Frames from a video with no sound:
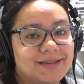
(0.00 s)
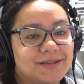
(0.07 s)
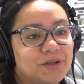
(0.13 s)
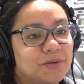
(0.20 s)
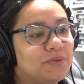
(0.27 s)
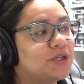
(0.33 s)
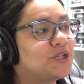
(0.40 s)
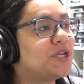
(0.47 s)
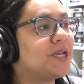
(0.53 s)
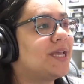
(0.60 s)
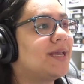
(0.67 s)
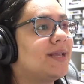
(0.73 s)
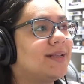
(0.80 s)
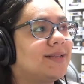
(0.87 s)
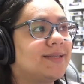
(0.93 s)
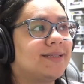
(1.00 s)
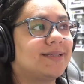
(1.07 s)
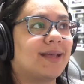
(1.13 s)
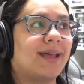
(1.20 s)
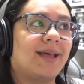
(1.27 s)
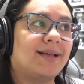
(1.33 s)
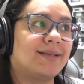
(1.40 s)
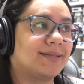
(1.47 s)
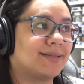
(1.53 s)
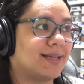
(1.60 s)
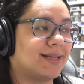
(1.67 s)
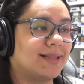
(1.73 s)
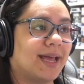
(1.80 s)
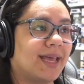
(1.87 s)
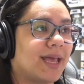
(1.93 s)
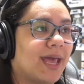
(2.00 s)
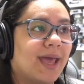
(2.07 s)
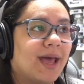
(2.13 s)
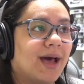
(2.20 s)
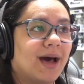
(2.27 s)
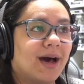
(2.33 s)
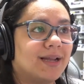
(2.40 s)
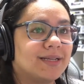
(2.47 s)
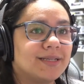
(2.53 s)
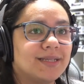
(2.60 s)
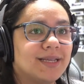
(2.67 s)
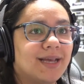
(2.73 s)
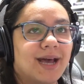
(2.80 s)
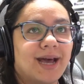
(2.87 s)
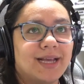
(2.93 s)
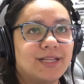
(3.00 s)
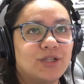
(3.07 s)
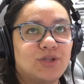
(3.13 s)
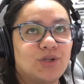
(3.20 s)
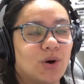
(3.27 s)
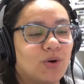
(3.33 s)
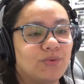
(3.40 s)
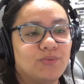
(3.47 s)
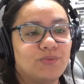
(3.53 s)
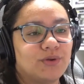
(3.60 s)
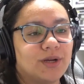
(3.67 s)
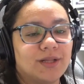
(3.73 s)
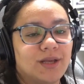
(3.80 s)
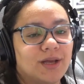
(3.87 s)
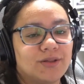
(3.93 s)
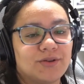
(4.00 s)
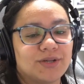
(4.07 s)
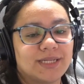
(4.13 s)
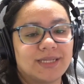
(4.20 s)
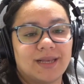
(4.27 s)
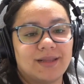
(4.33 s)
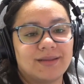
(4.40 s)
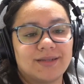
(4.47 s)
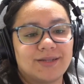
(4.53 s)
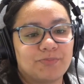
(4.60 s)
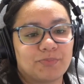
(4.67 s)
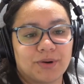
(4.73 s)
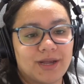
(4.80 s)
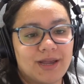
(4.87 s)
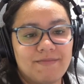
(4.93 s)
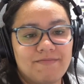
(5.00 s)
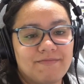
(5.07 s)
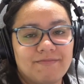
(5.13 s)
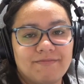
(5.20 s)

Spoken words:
She says, and, like, honestly, I don't really understand the spree.